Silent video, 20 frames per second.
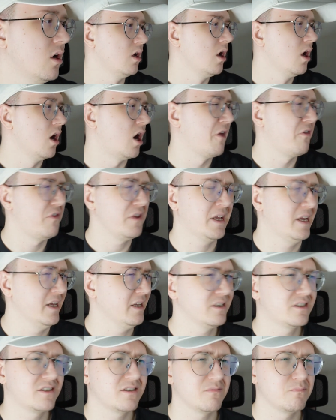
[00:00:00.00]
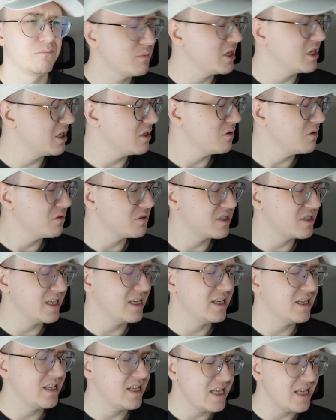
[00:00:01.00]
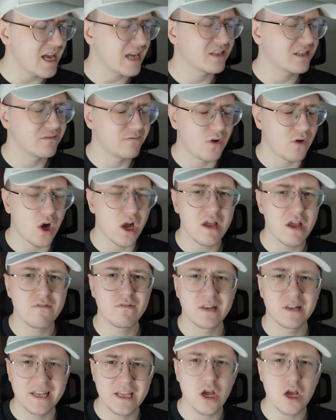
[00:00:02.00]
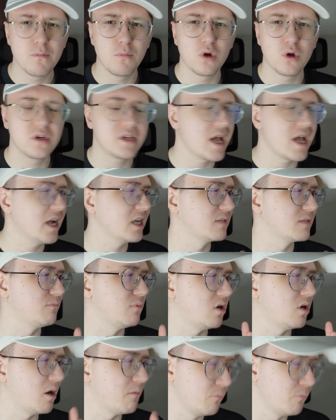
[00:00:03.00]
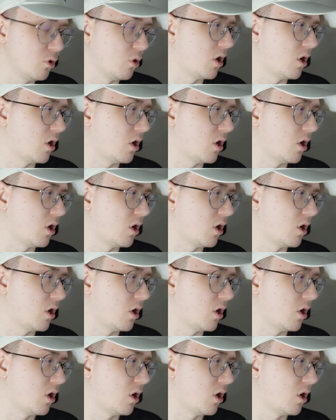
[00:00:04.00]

I think it's being used in EX5 Leomon decks, but I'm not